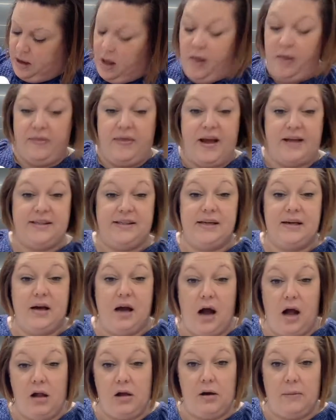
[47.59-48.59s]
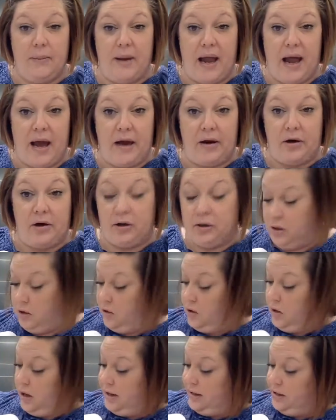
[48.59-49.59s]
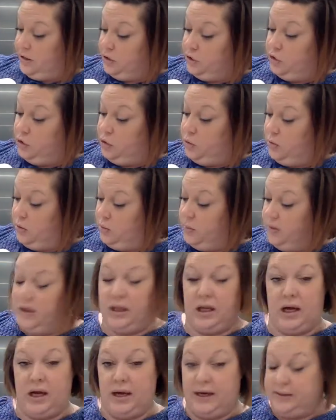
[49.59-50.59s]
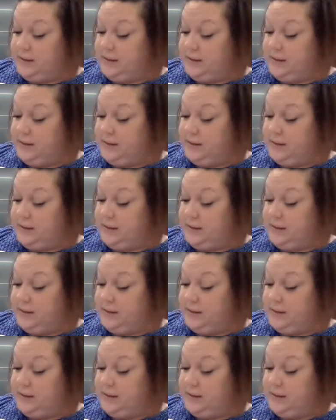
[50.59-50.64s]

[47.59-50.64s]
That's a color pattern. I could do it with lines.